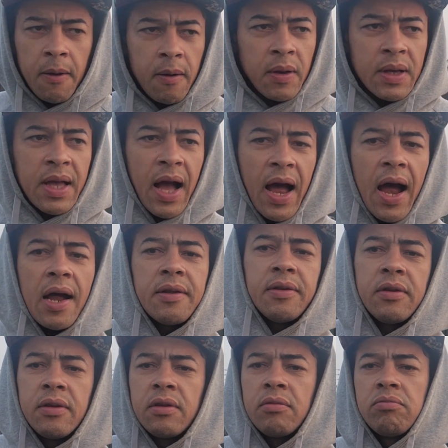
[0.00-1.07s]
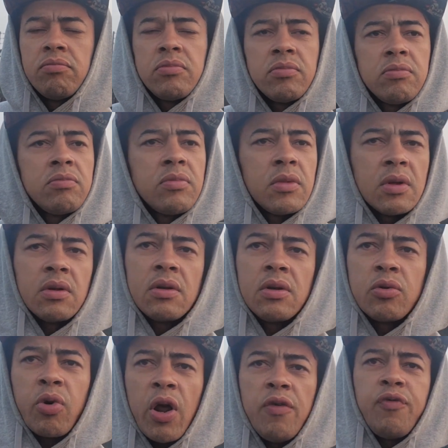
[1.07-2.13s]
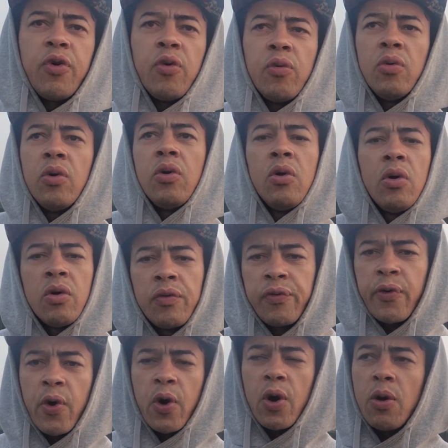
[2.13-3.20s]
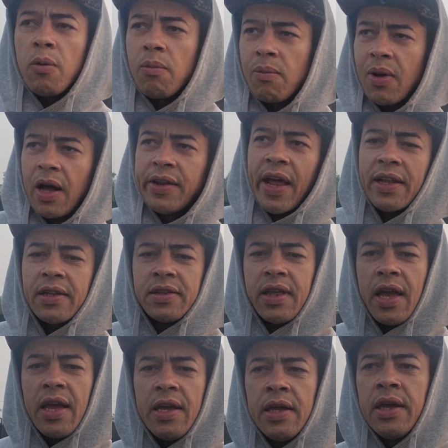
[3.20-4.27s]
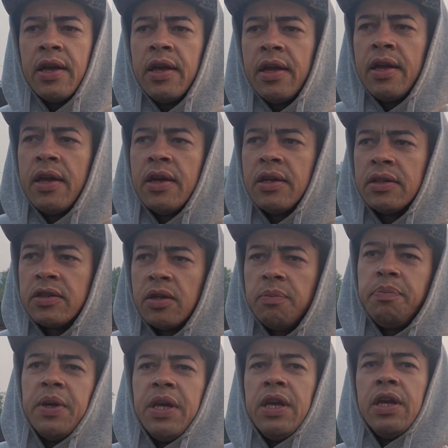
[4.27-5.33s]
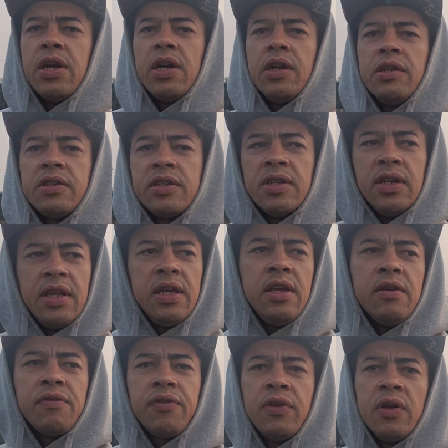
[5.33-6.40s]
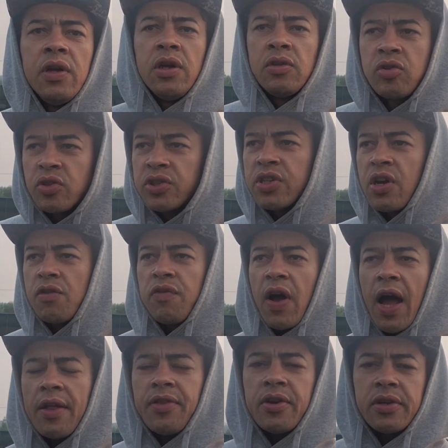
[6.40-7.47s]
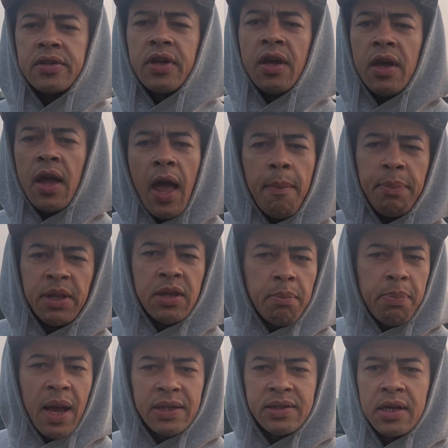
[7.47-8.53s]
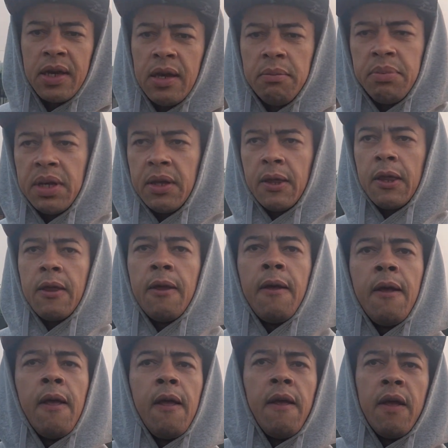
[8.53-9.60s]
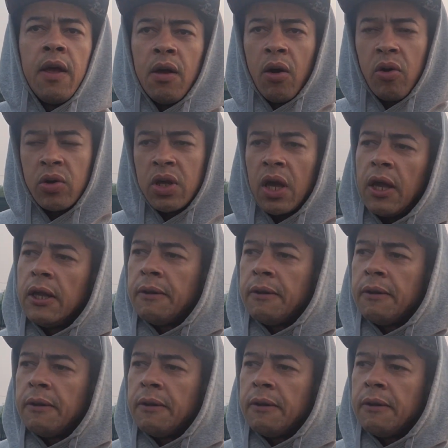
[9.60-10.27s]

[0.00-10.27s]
God, grateful for another day to be here, to live, to serve others, and be the best I can be. Okay.